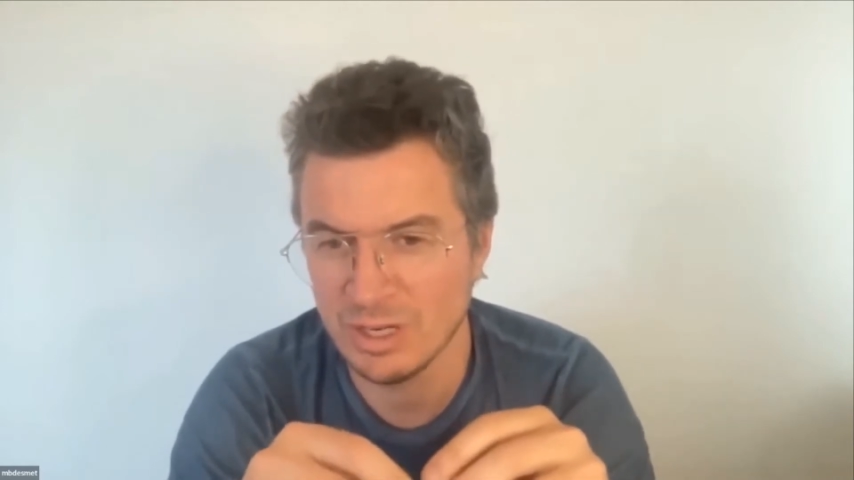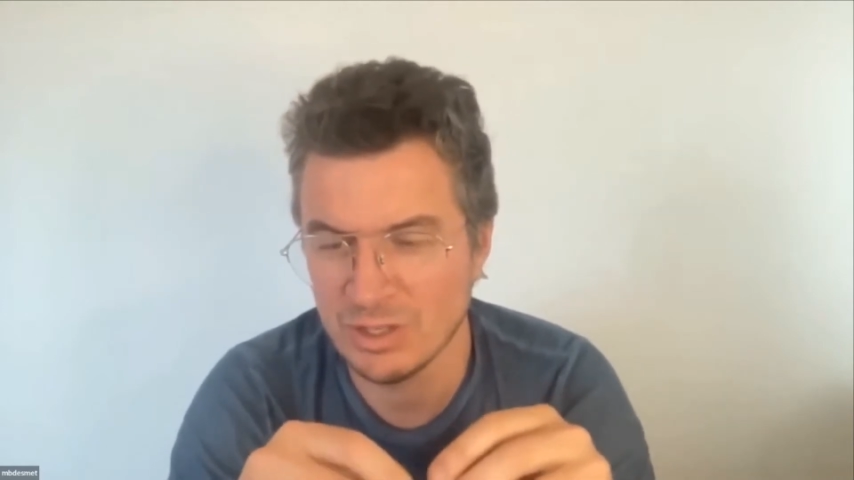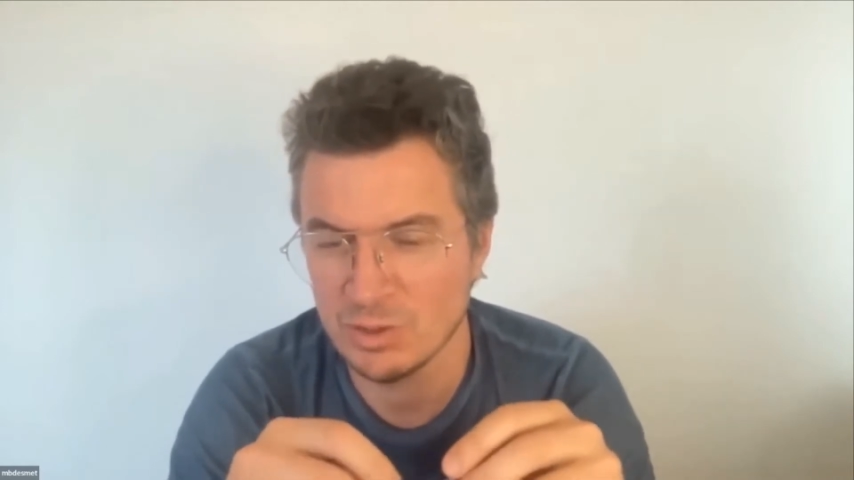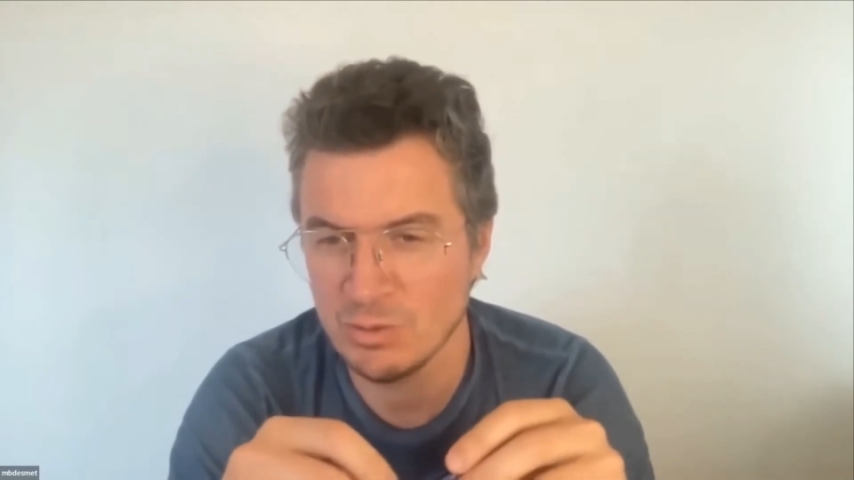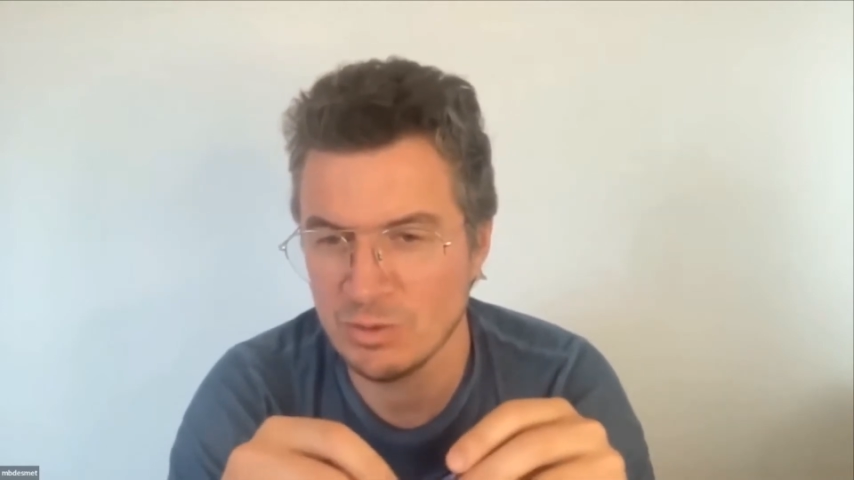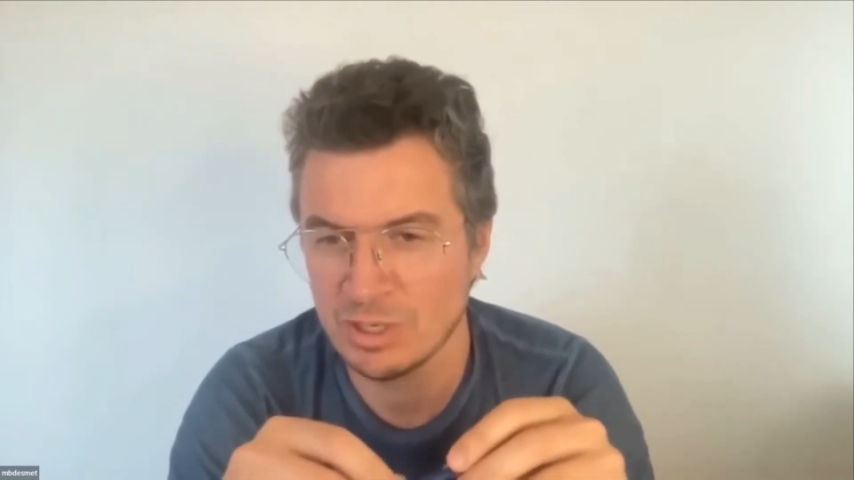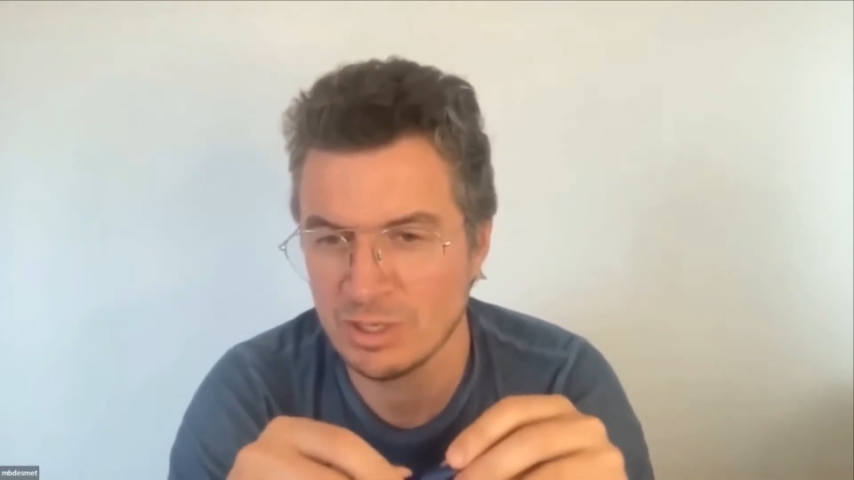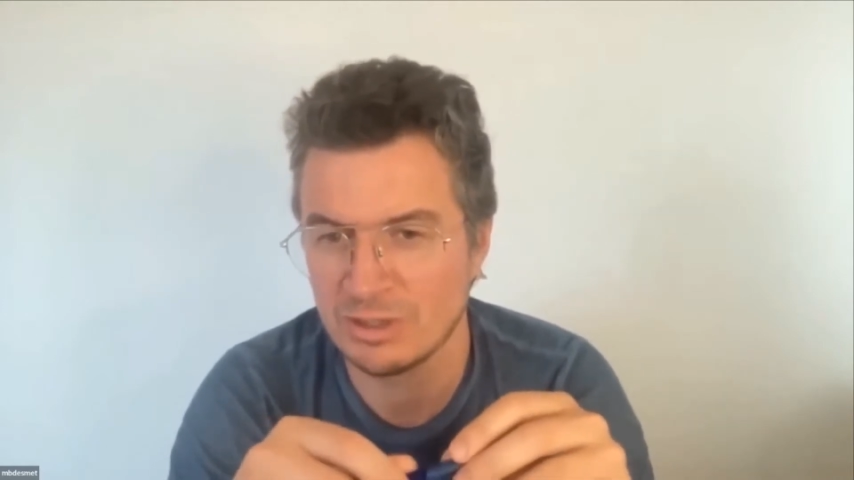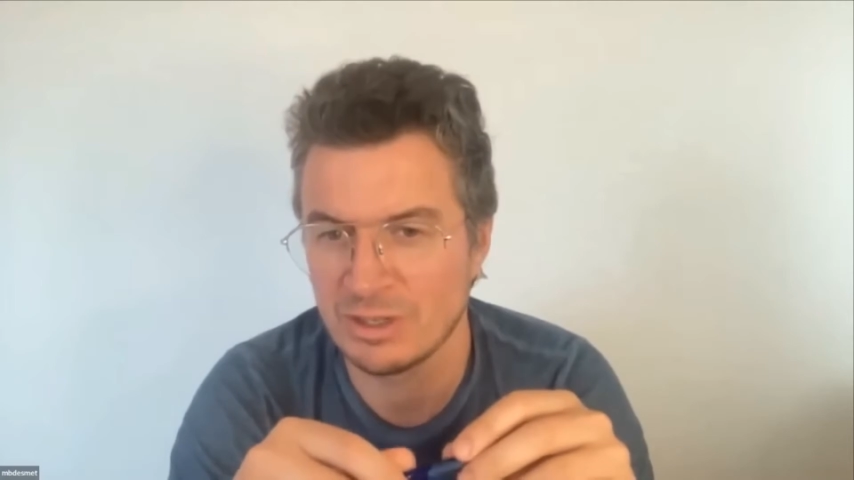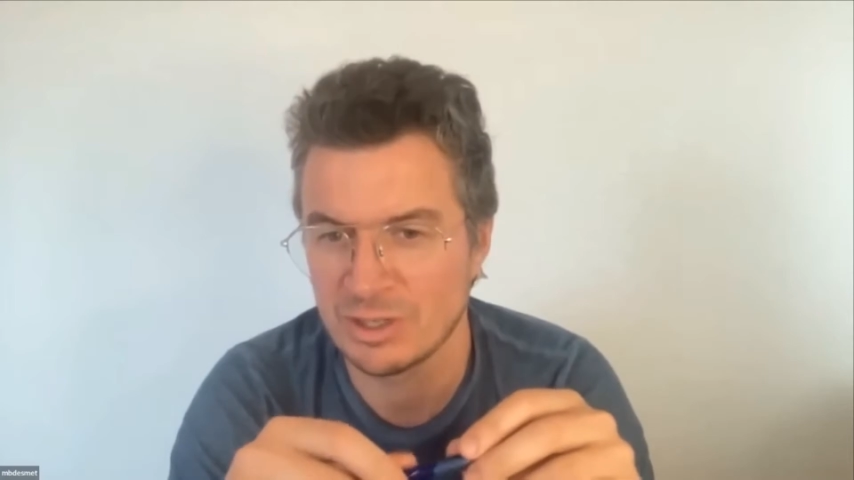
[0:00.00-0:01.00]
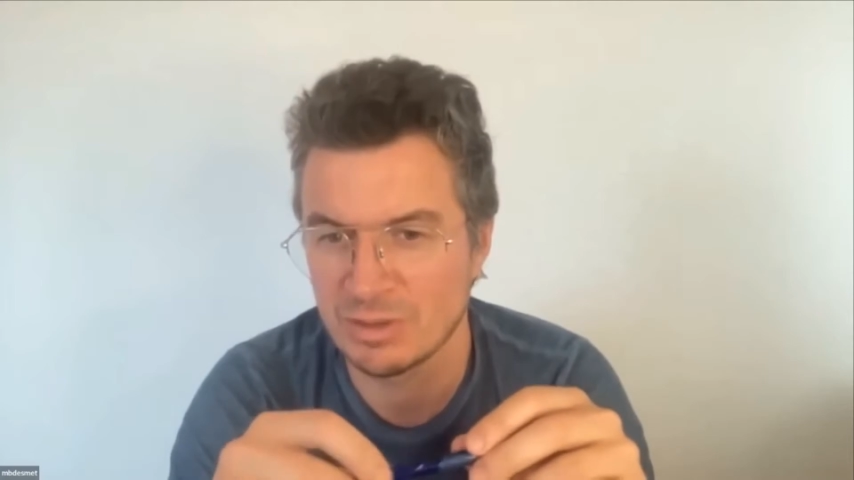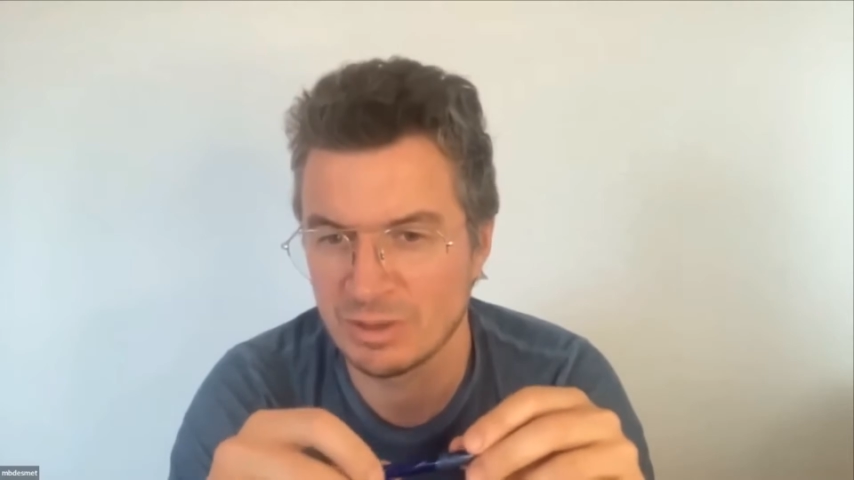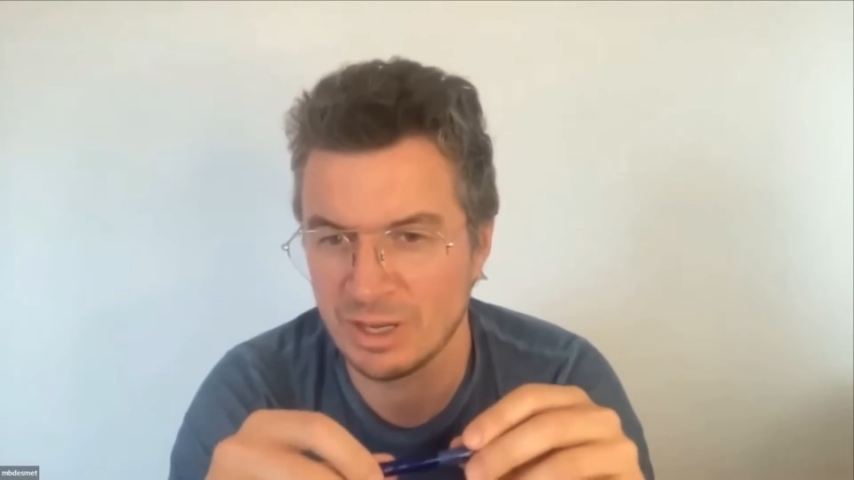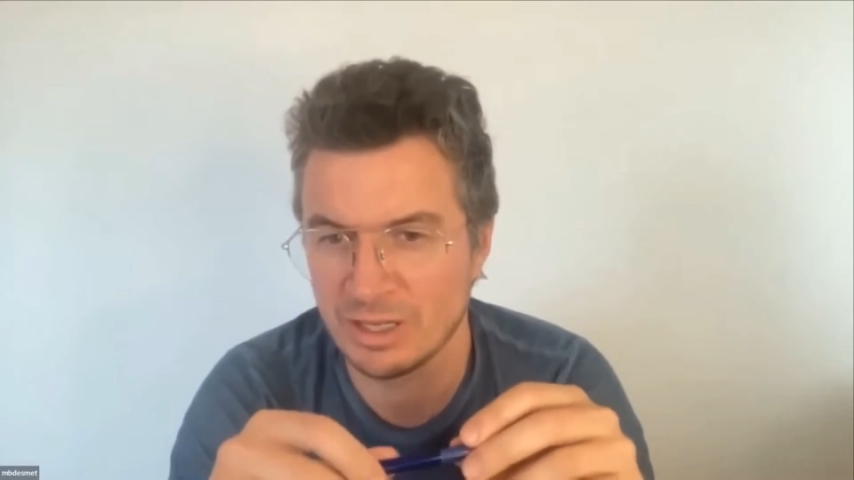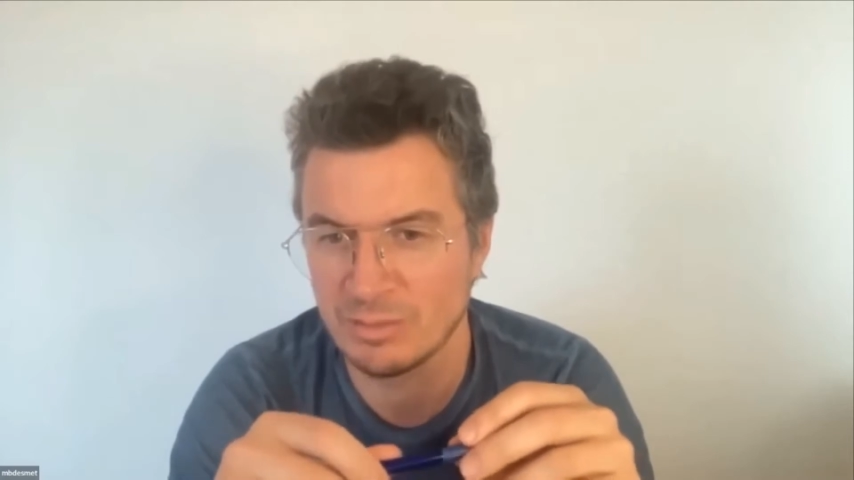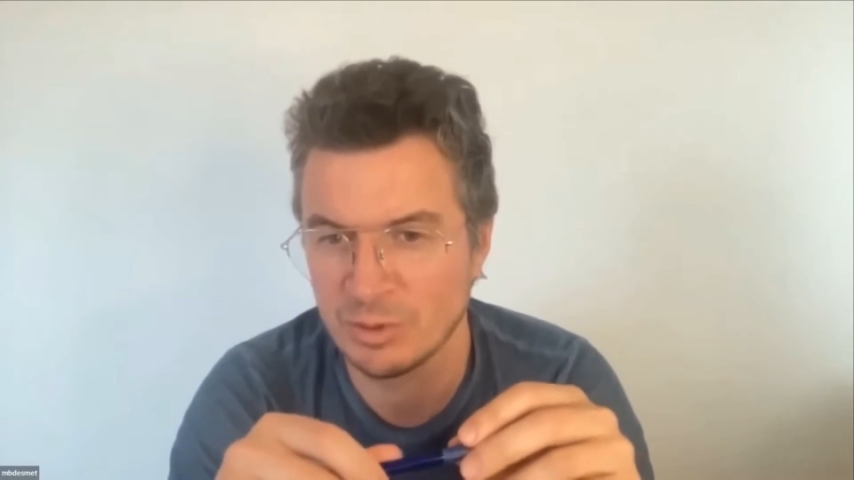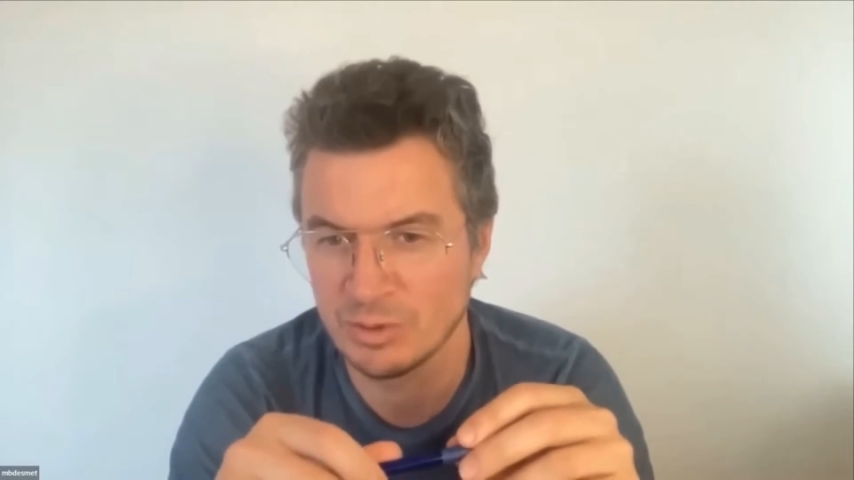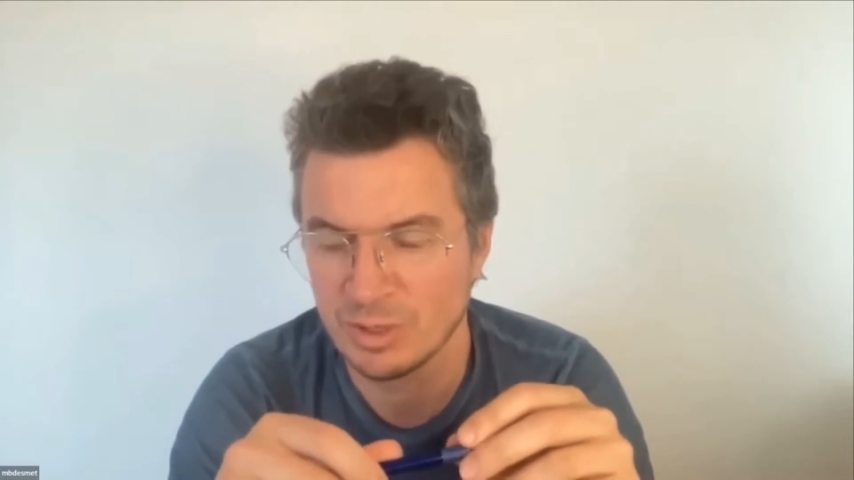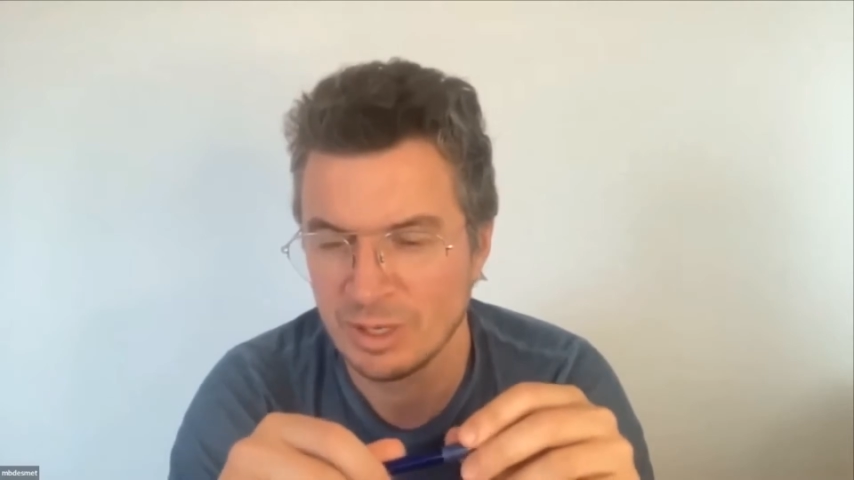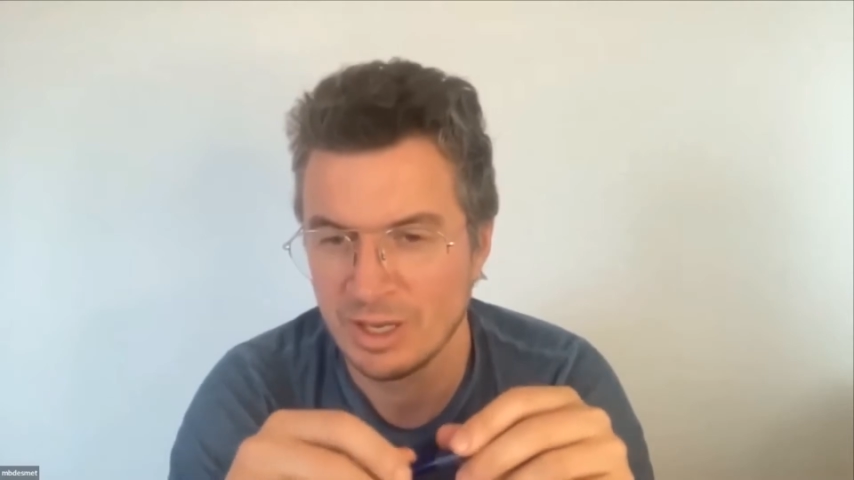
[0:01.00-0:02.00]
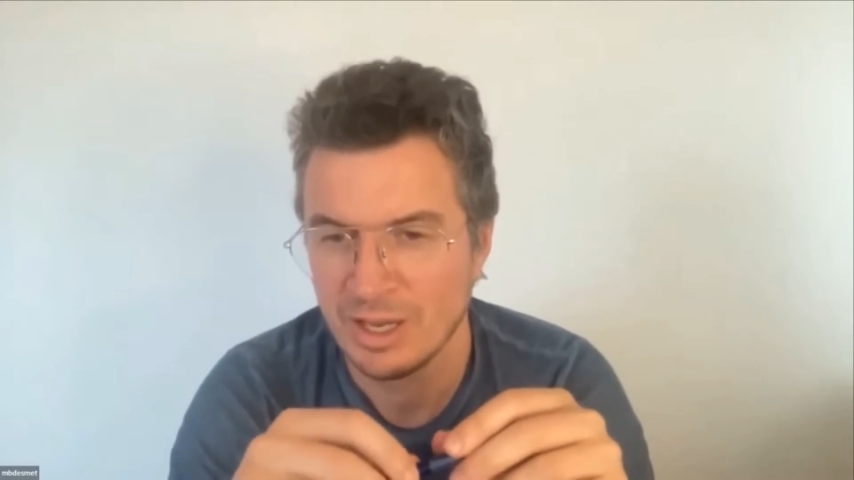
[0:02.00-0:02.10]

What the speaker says: very soon in the tradition of enlightenment.